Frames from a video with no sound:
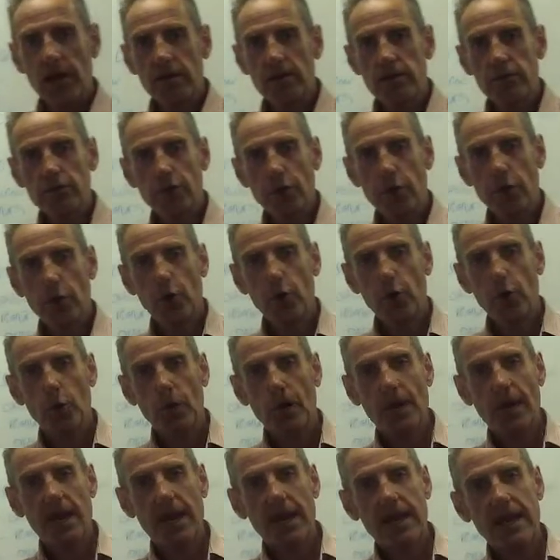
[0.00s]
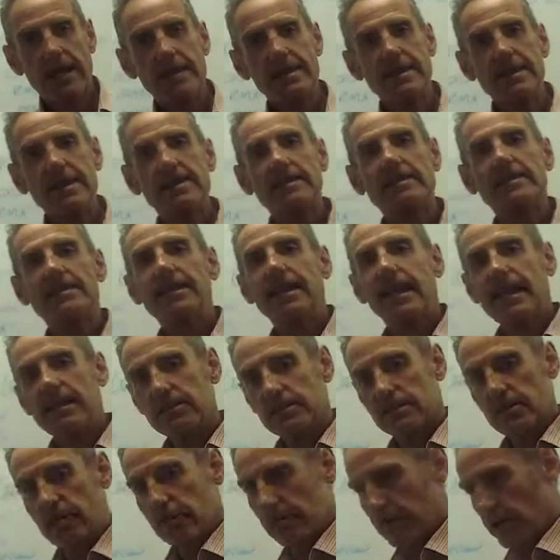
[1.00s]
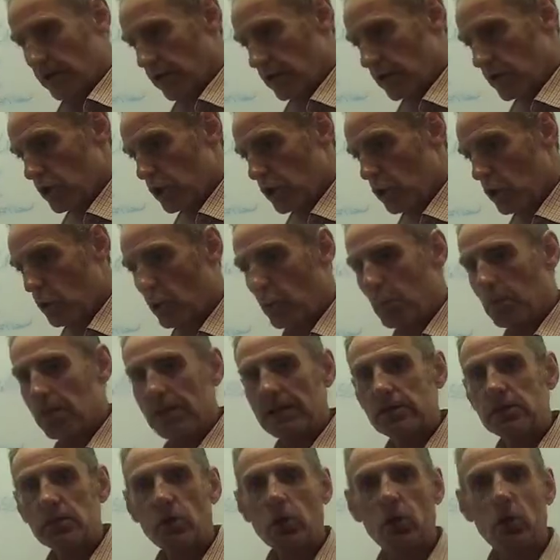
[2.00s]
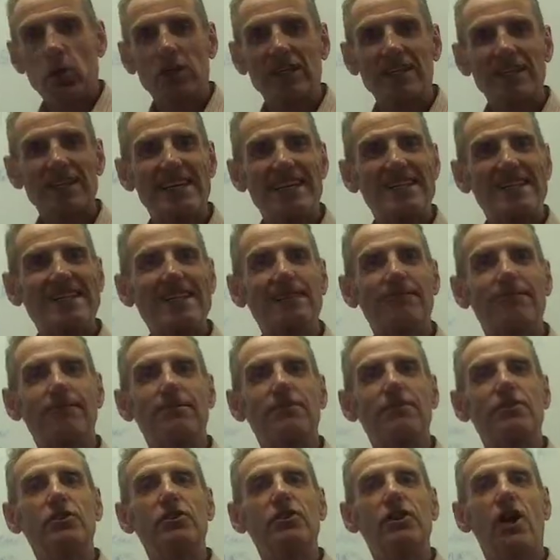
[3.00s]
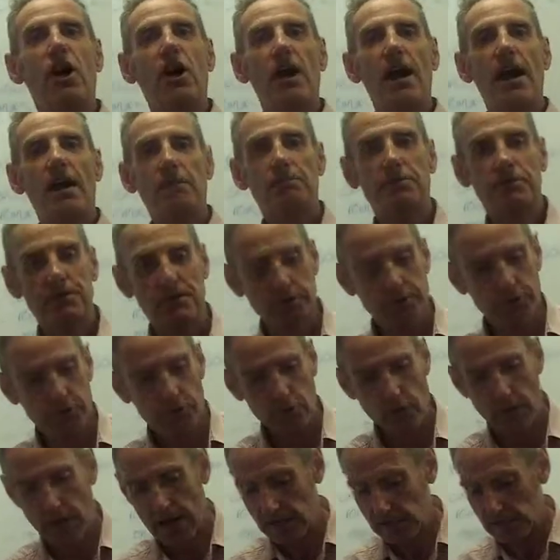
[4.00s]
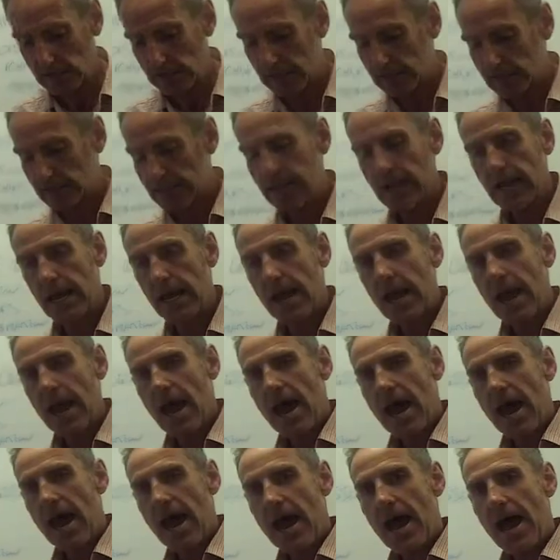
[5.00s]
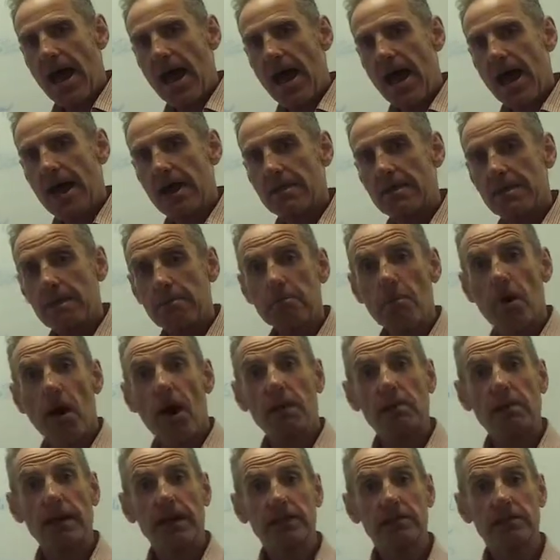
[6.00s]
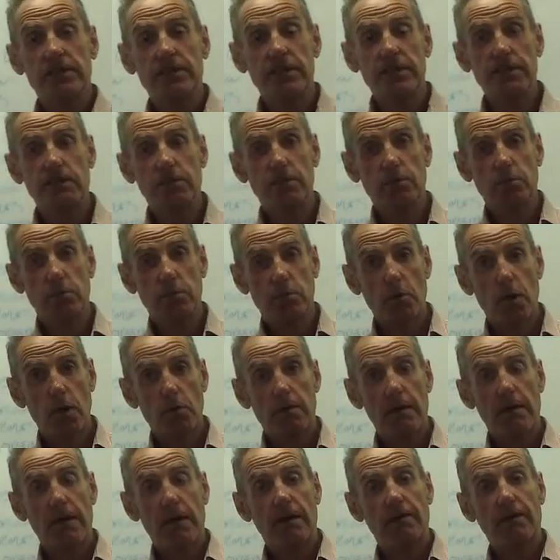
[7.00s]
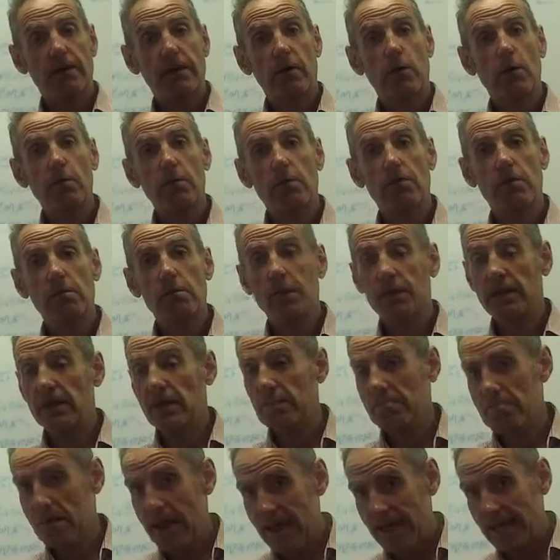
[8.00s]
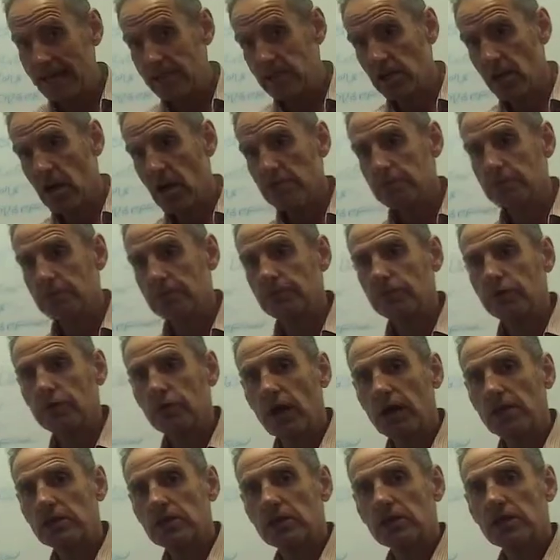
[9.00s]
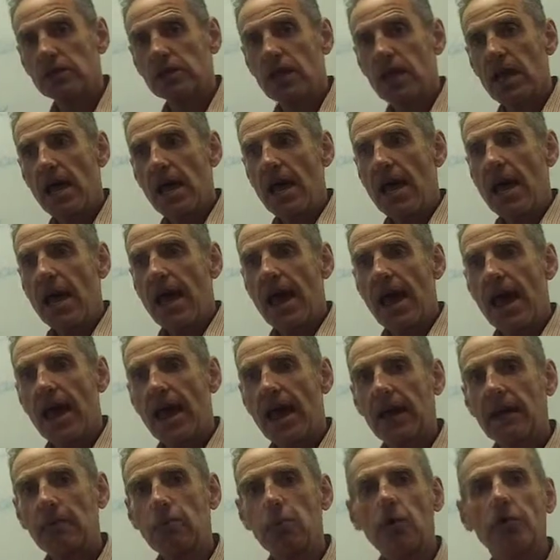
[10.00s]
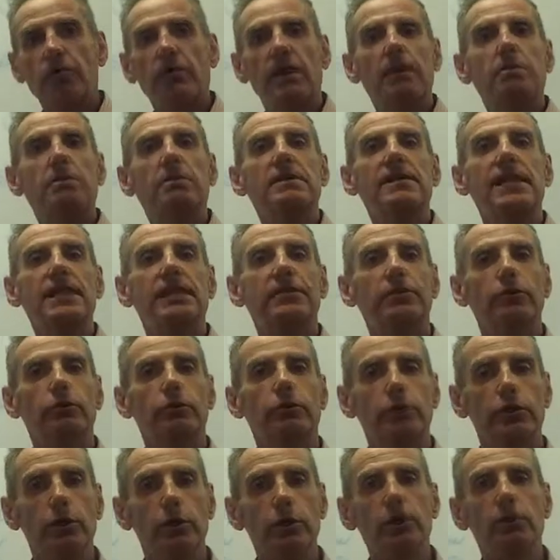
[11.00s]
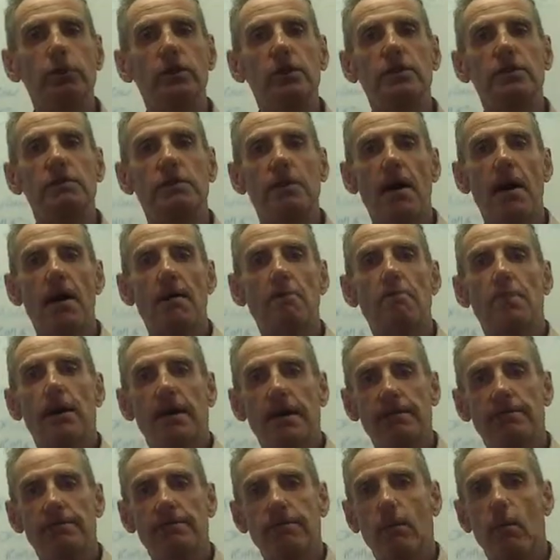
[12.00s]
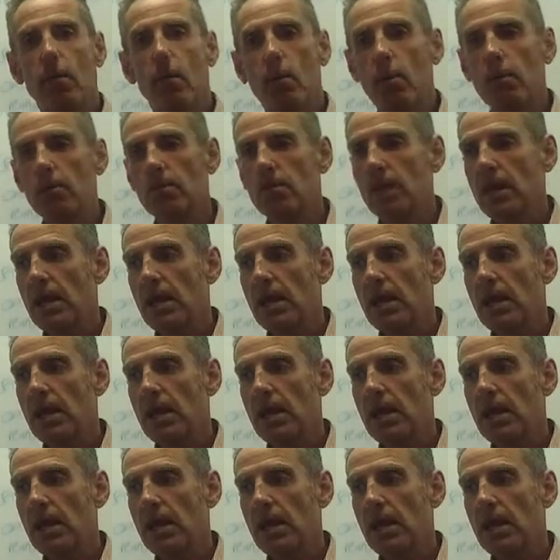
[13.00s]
So in this lesson, you will be taught the different types of trusts that might exist. We won't be covering all of them, but the main types of trusts and what their potential uses might be for.